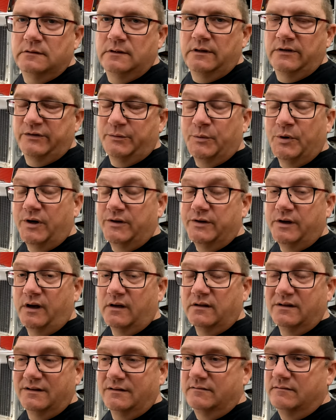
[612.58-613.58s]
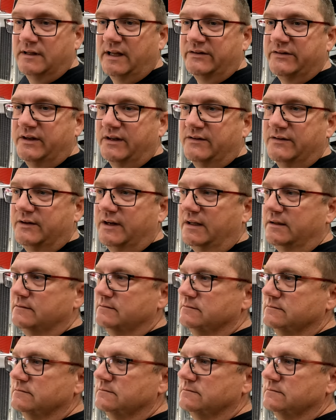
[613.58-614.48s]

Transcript: Because the more I talk, the less gets done.